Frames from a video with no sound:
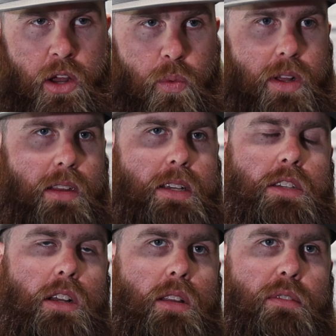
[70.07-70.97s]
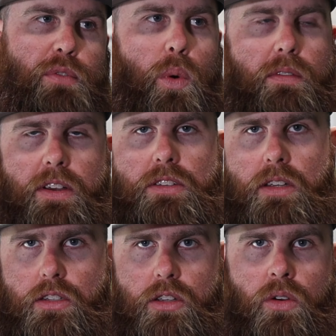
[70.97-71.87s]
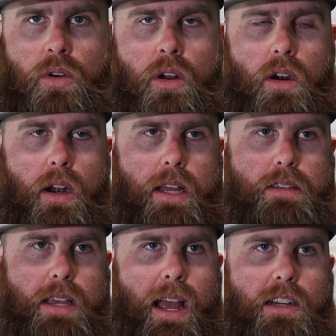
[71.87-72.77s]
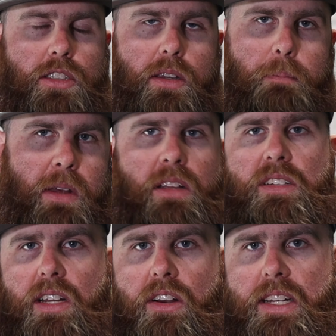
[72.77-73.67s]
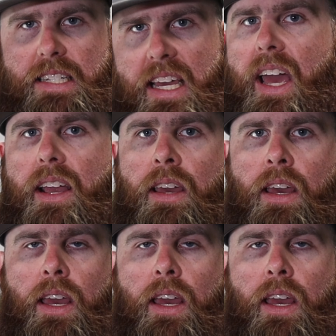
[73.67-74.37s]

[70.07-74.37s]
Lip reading: Realistically, forward-facing sonar is actually military tech,